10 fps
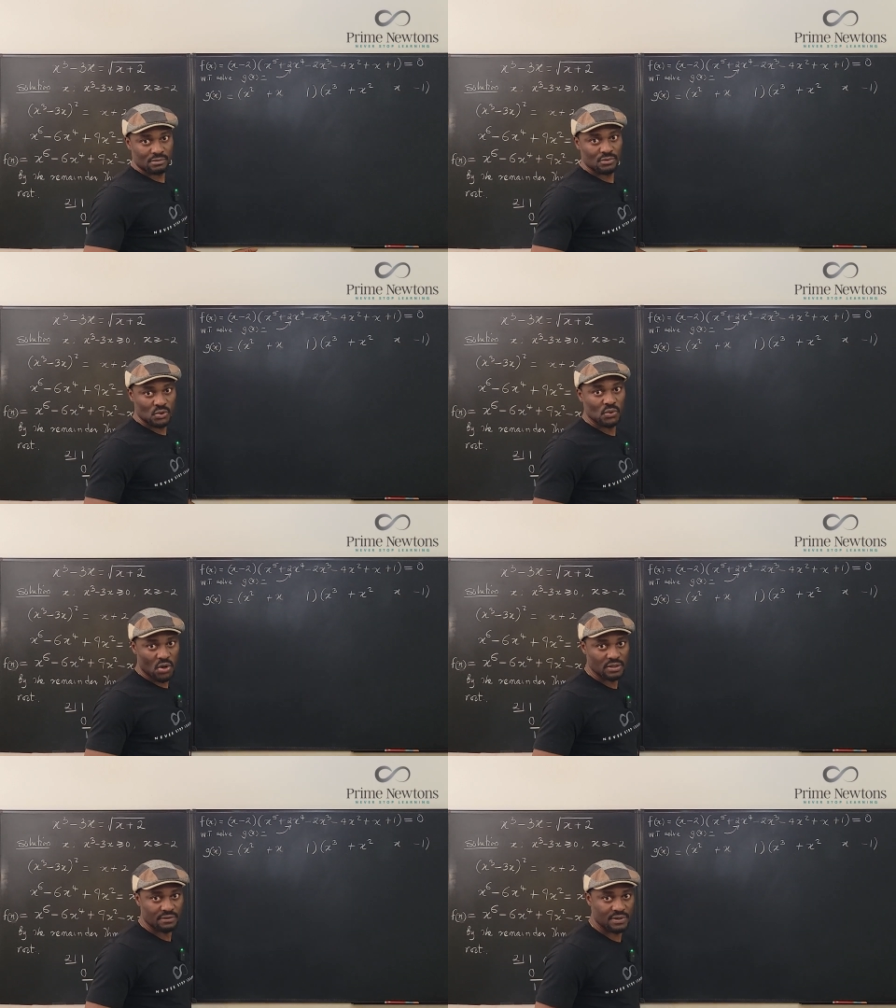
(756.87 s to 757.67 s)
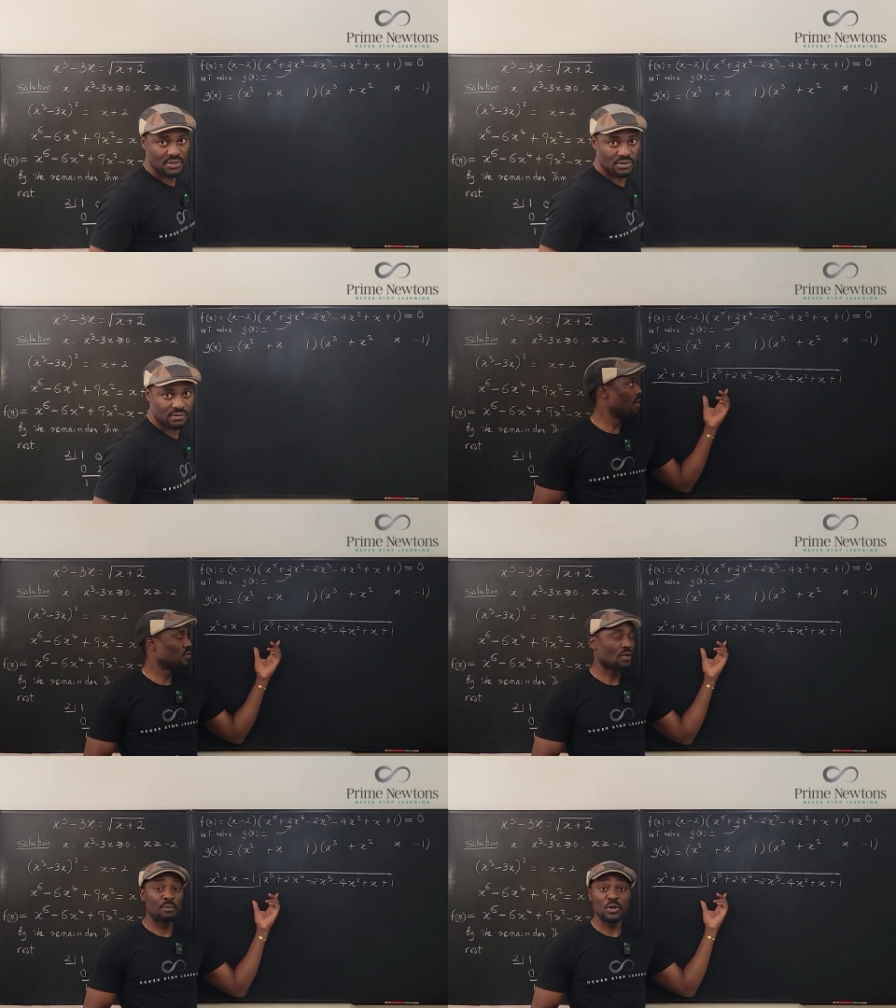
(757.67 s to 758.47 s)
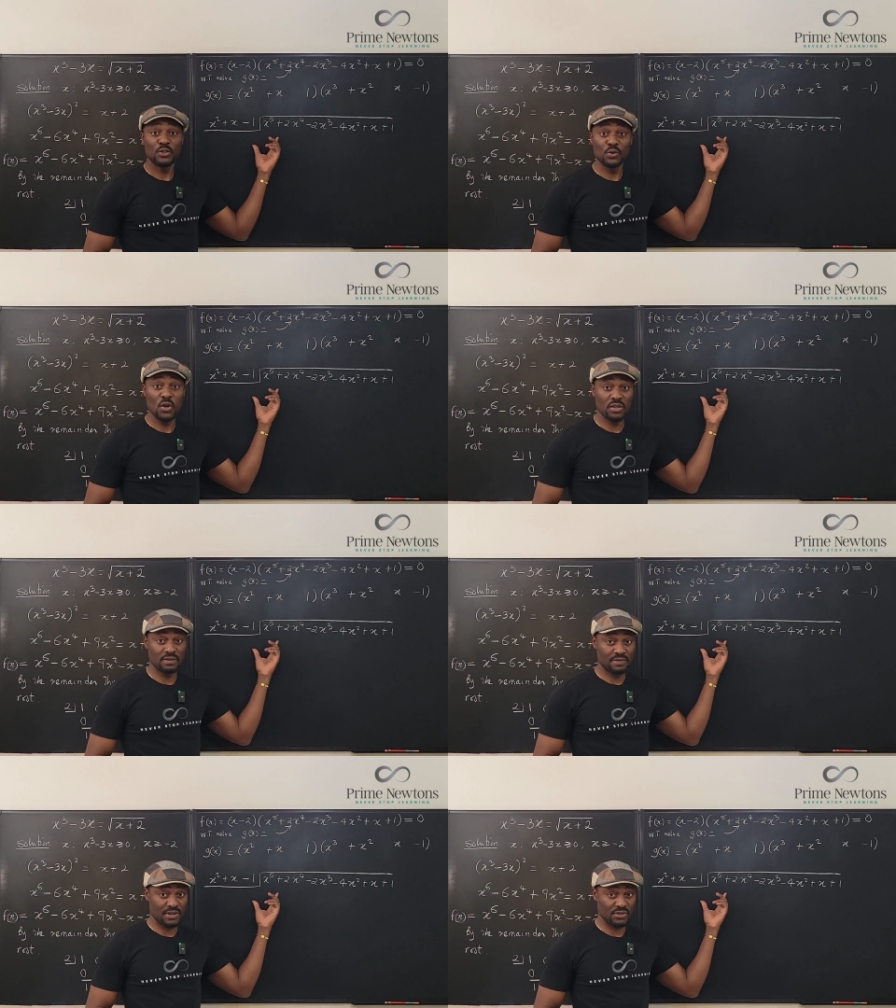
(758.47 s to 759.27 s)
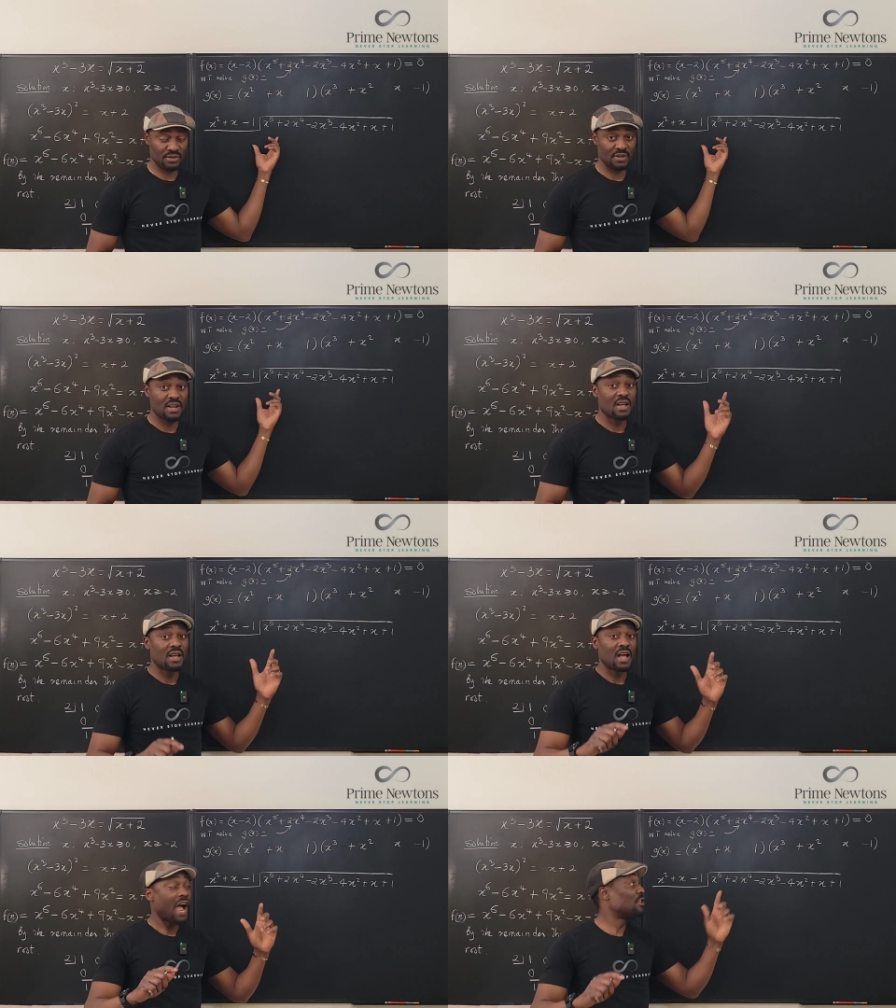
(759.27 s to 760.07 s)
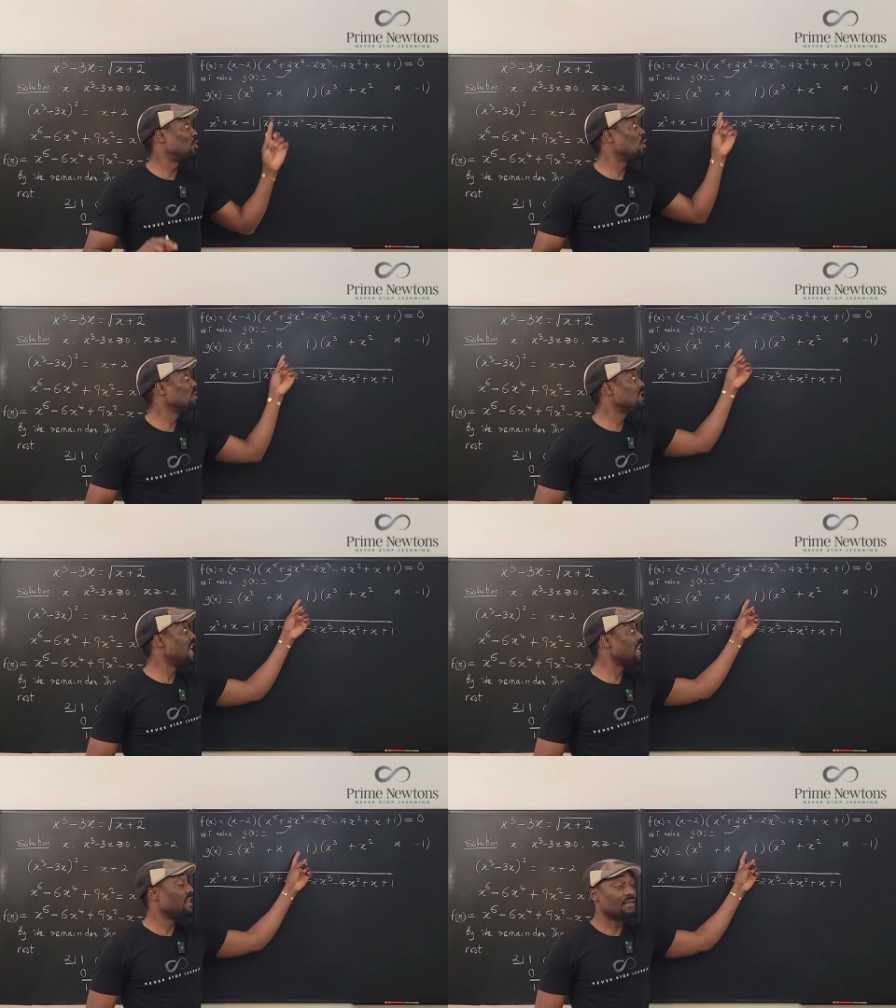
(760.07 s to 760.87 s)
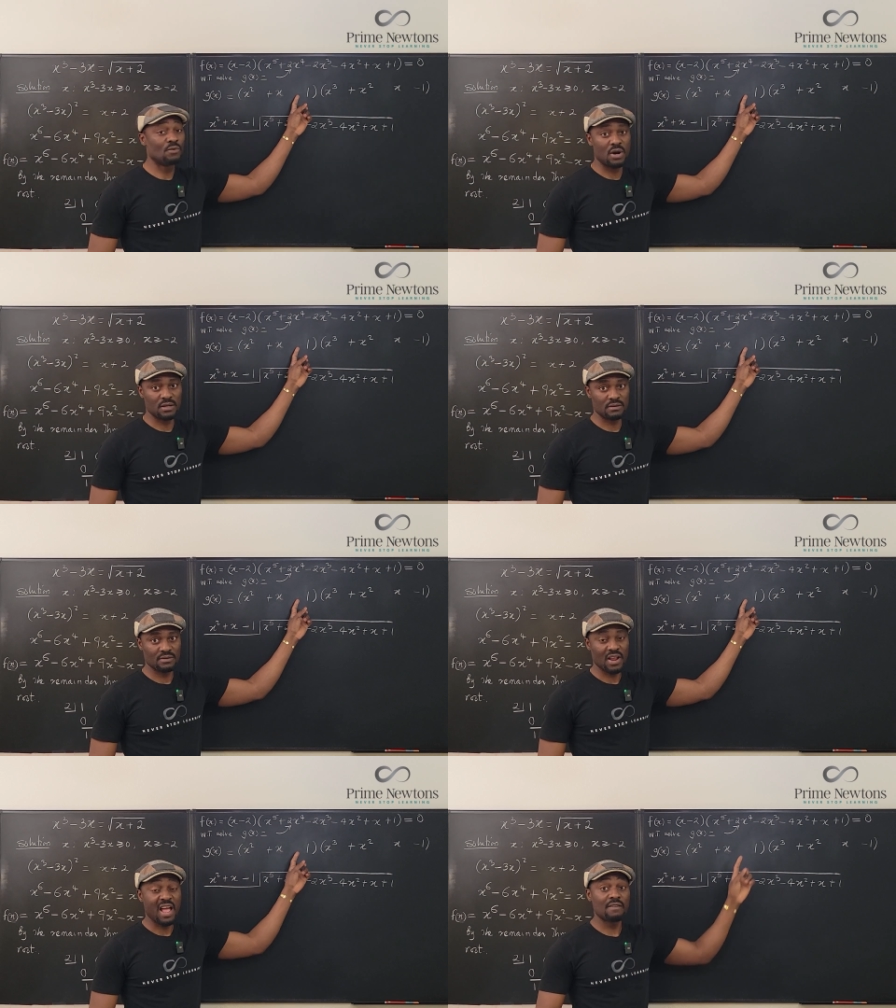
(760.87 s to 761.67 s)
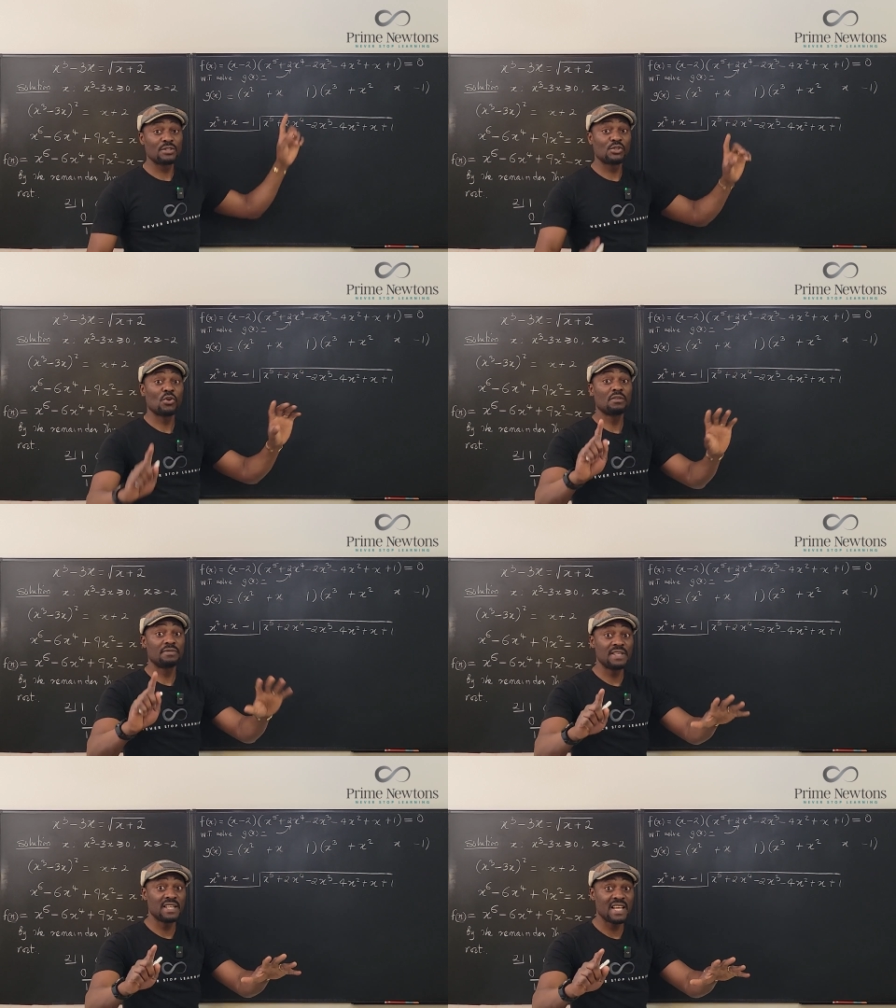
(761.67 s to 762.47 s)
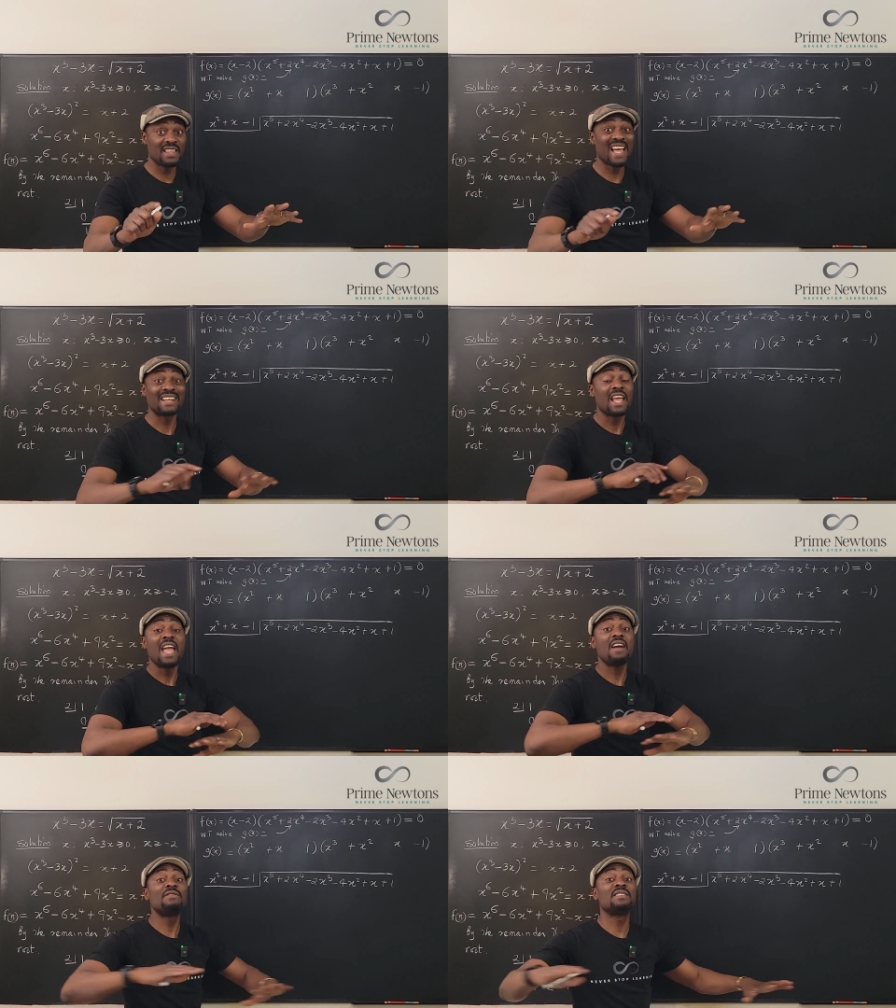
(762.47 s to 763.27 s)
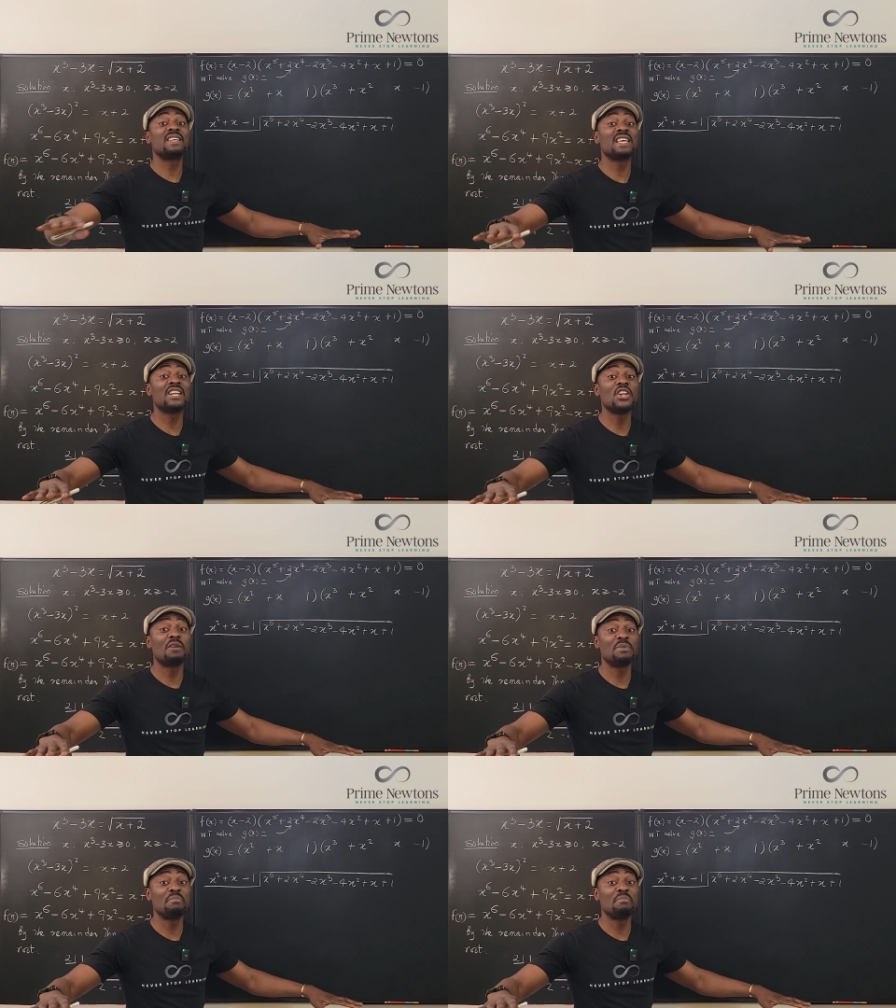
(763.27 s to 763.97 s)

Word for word: do long division. So I'm going to do long division. I chose negative 1. I have a strong feeling that everything cannot be